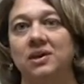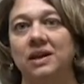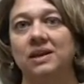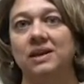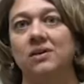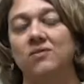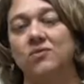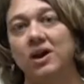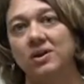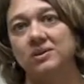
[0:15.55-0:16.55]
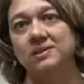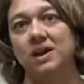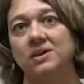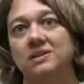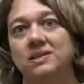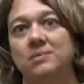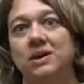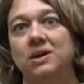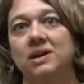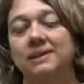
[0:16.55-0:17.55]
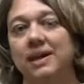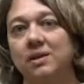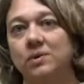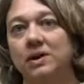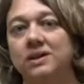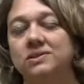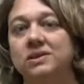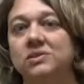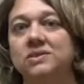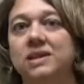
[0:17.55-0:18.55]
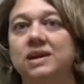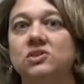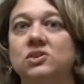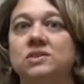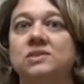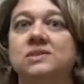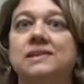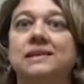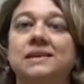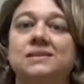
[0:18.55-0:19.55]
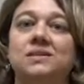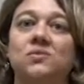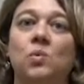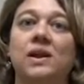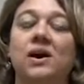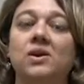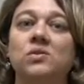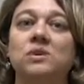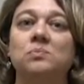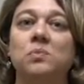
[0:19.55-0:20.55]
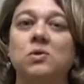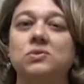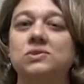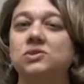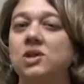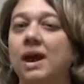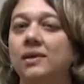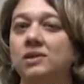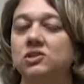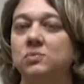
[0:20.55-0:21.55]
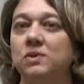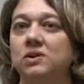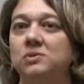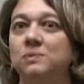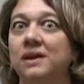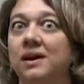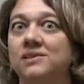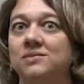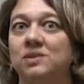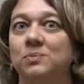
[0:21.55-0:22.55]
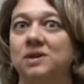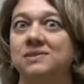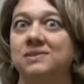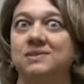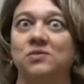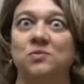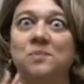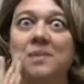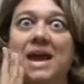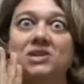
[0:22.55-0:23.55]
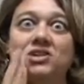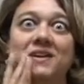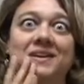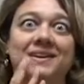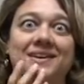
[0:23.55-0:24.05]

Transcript: and it falls onto the American Library Association's list of 100 most challenged books because of the presence of magic.